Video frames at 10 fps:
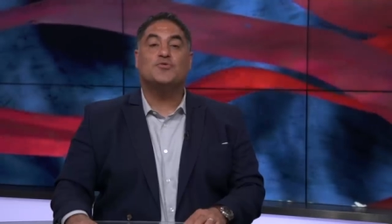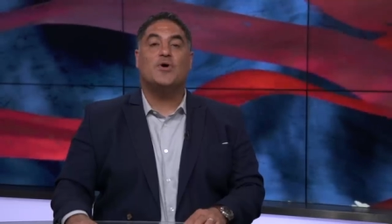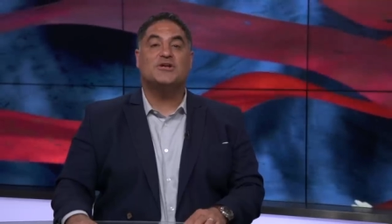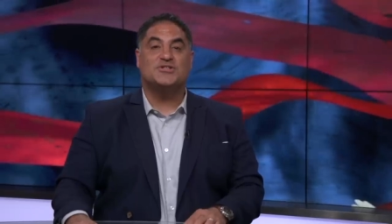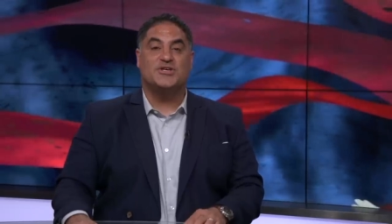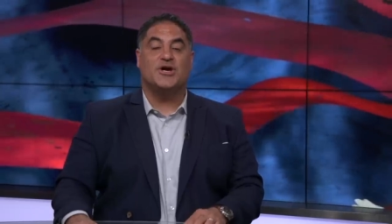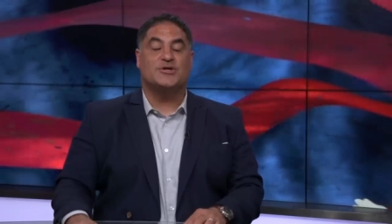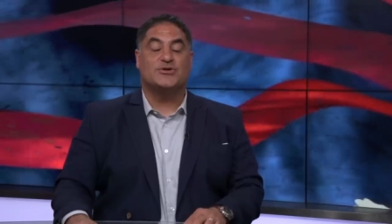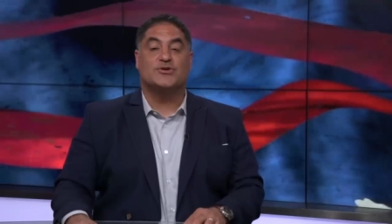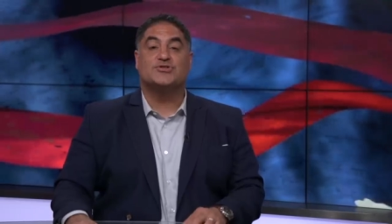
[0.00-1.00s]
for watching The
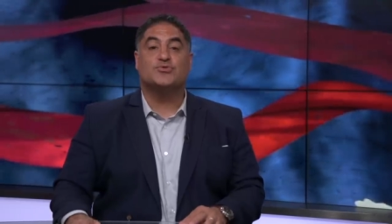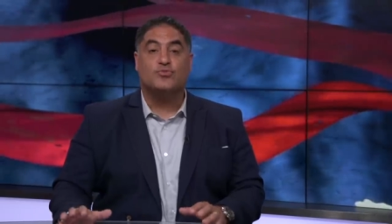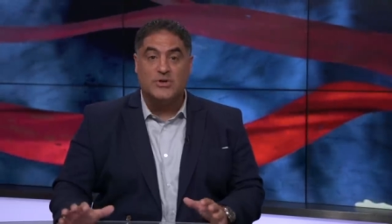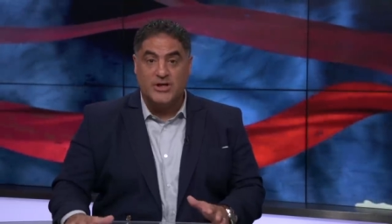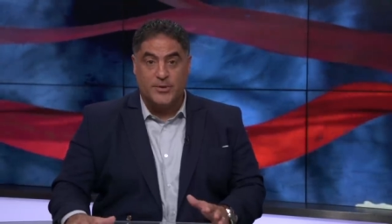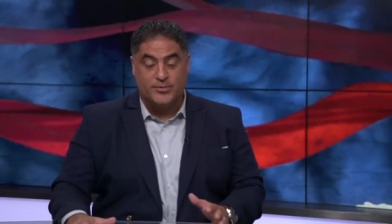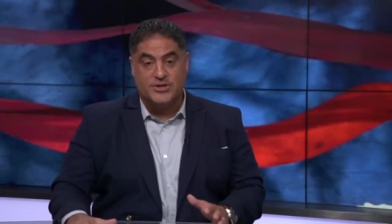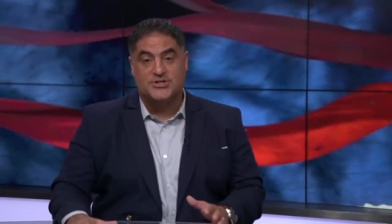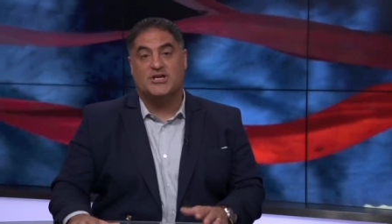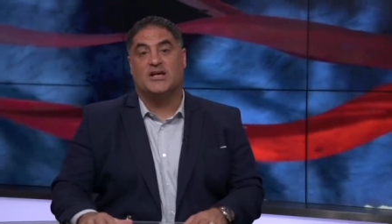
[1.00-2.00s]
Young Turks, really
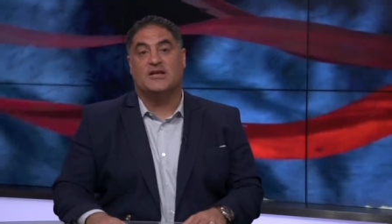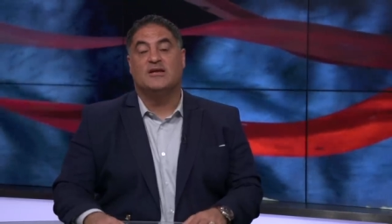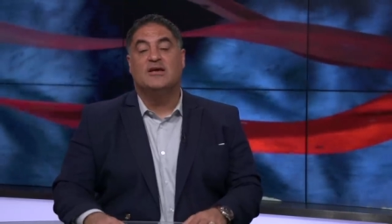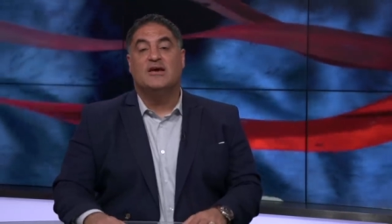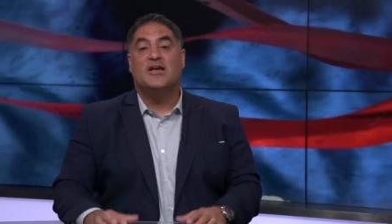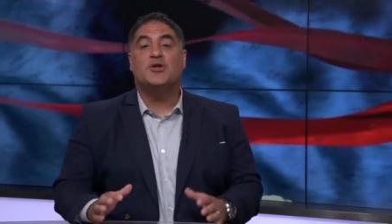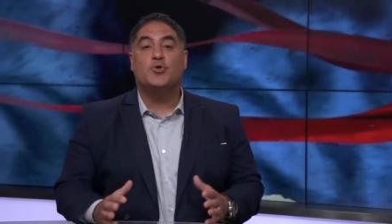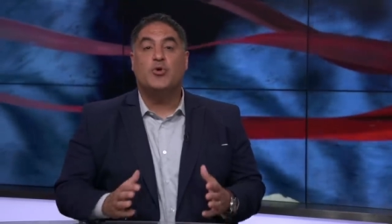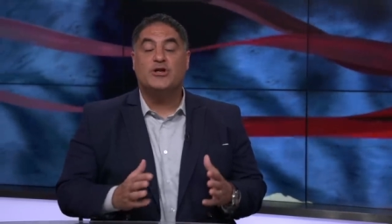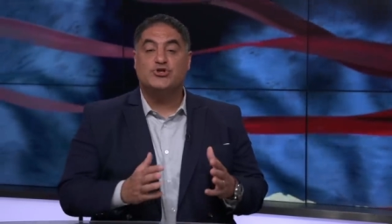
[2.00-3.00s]
appreciate it.
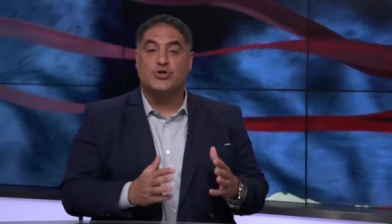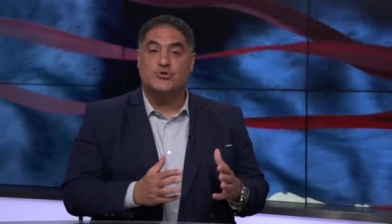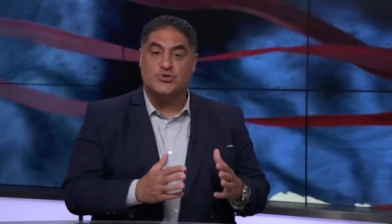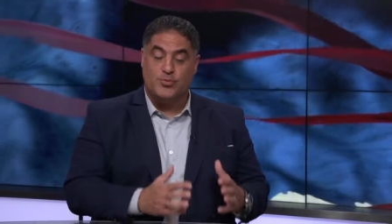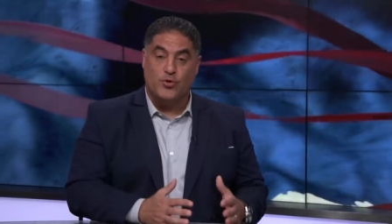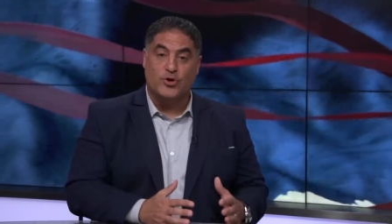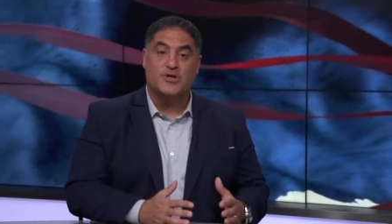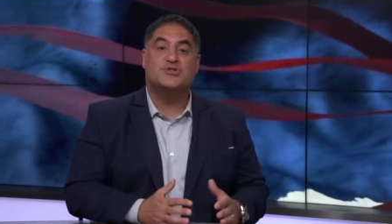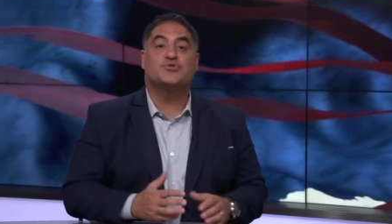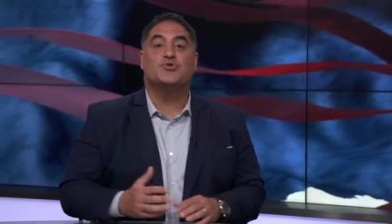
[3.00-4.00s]
Another way to show support
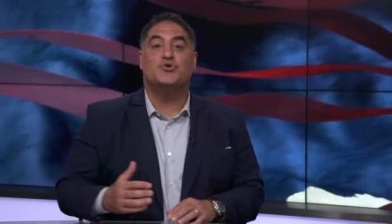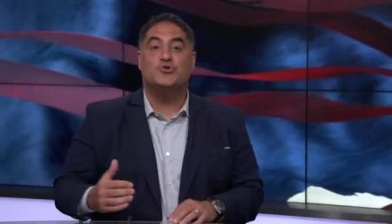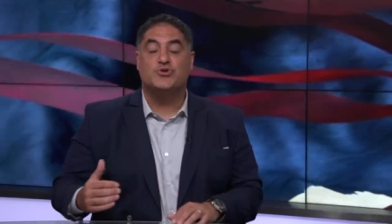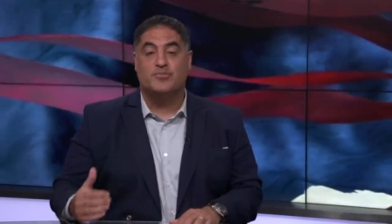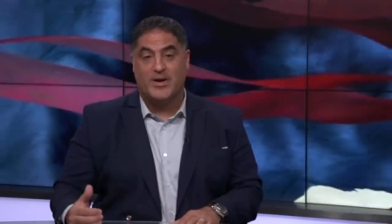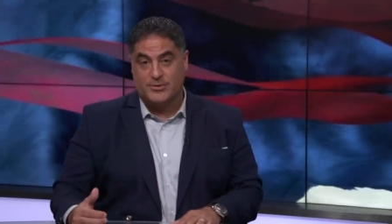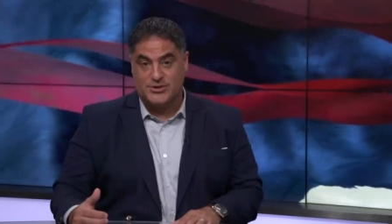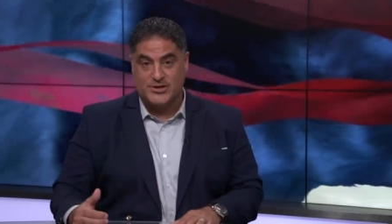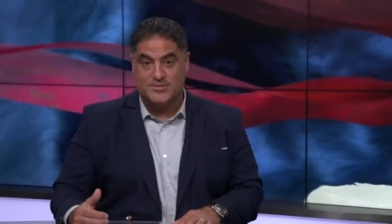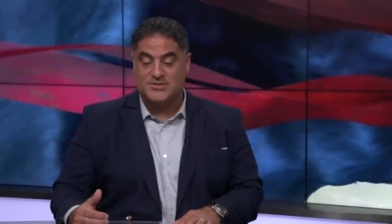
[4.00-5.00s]
is through YouTube
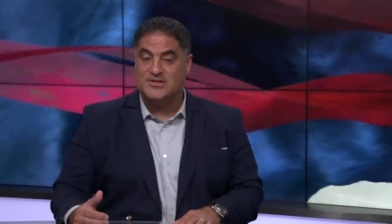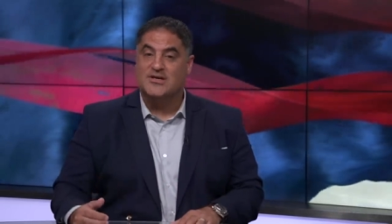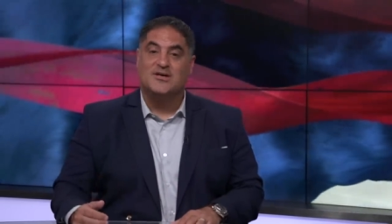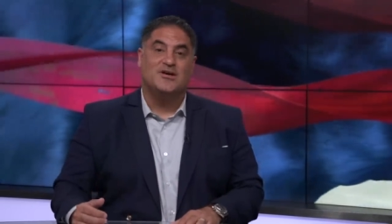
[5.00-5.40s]
memberships.